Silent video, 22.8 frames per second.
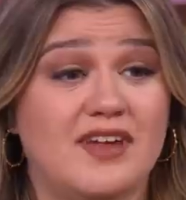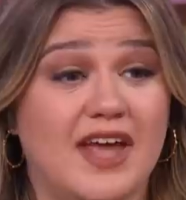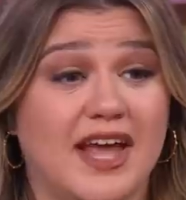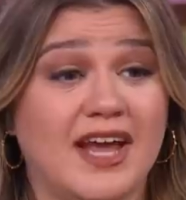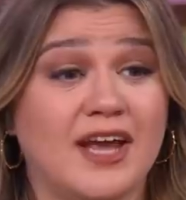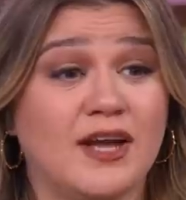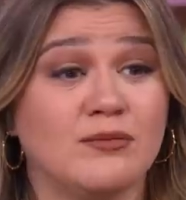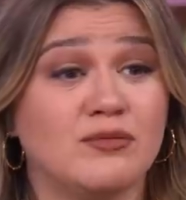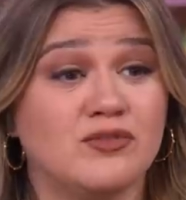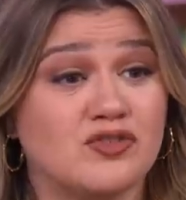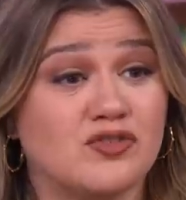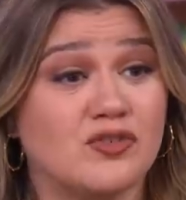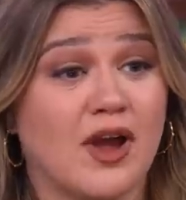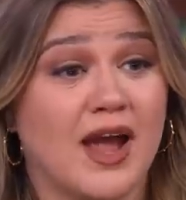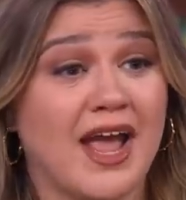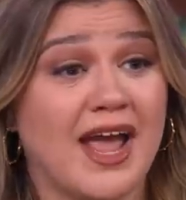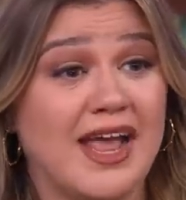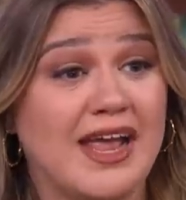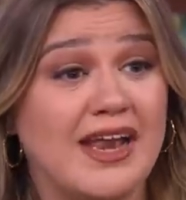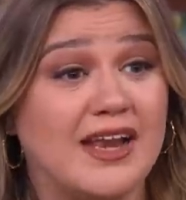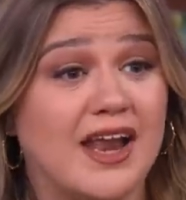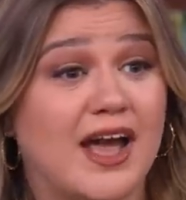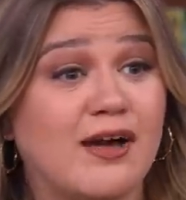damn
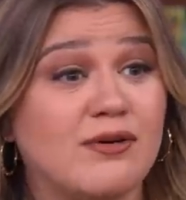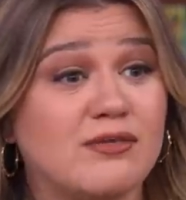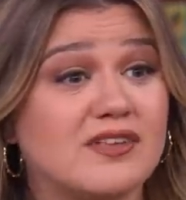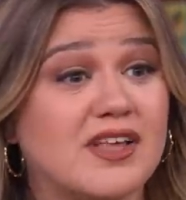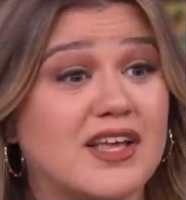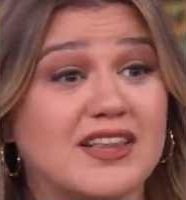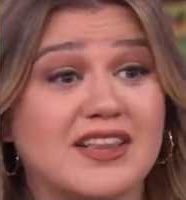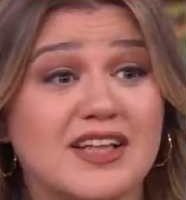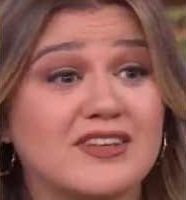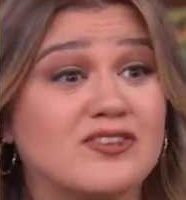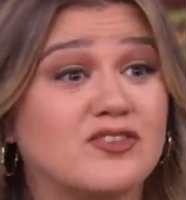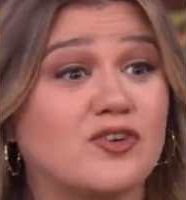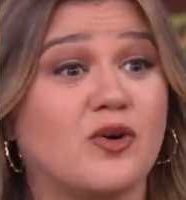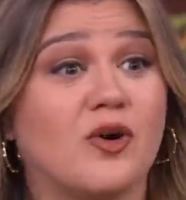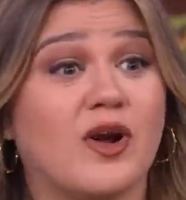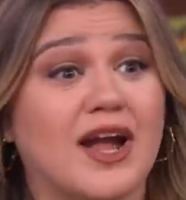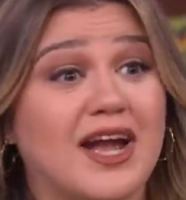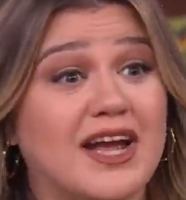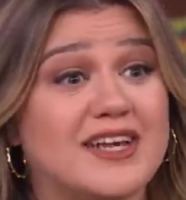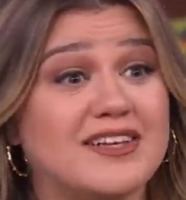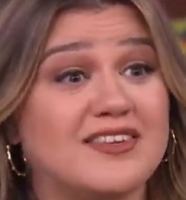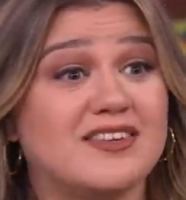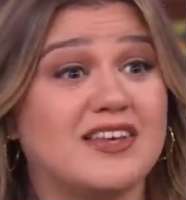straight. I was like, that's
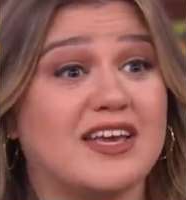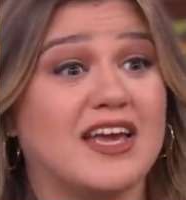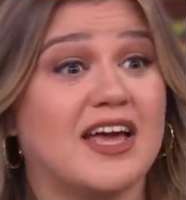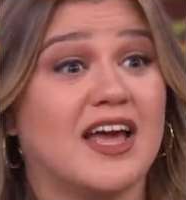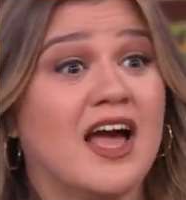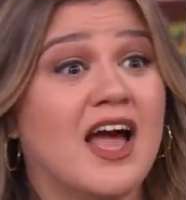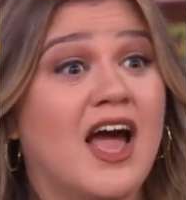crazy.